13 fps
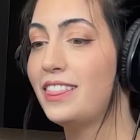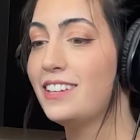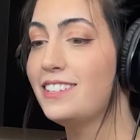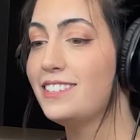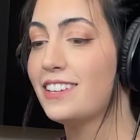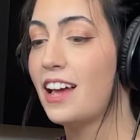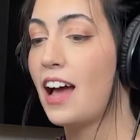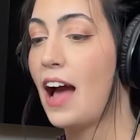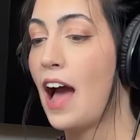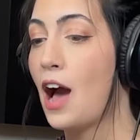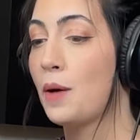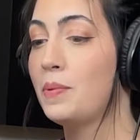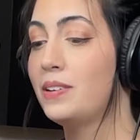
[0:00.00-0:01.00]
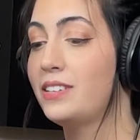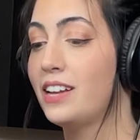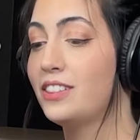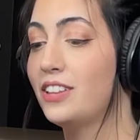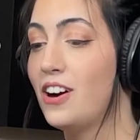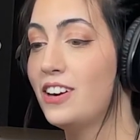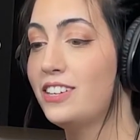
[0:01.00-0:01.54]
this happened a
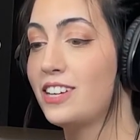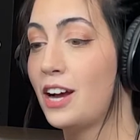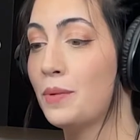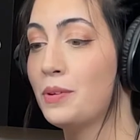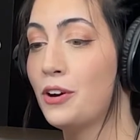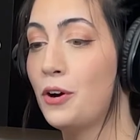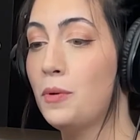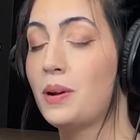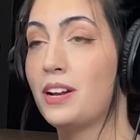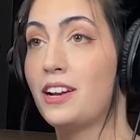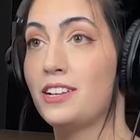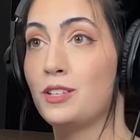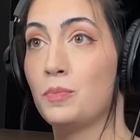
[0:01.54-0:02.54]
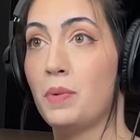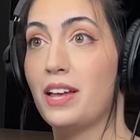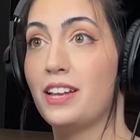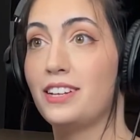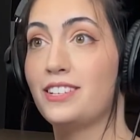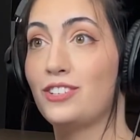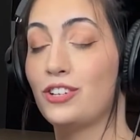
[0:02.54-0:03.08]
long time ago, but it has
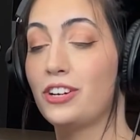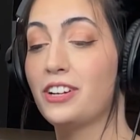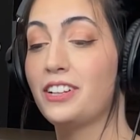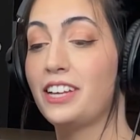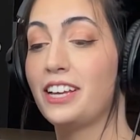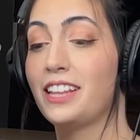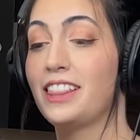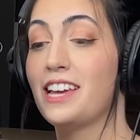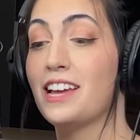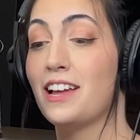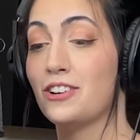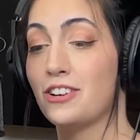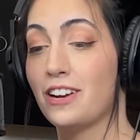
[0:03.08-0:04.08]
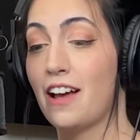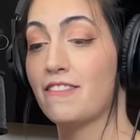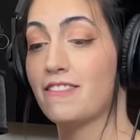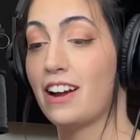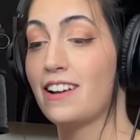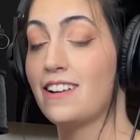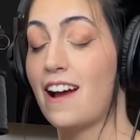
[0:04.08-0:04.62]
been circling the internet
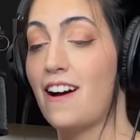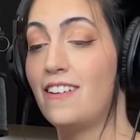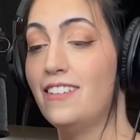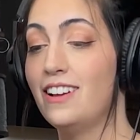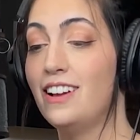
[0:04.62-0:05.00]
right now.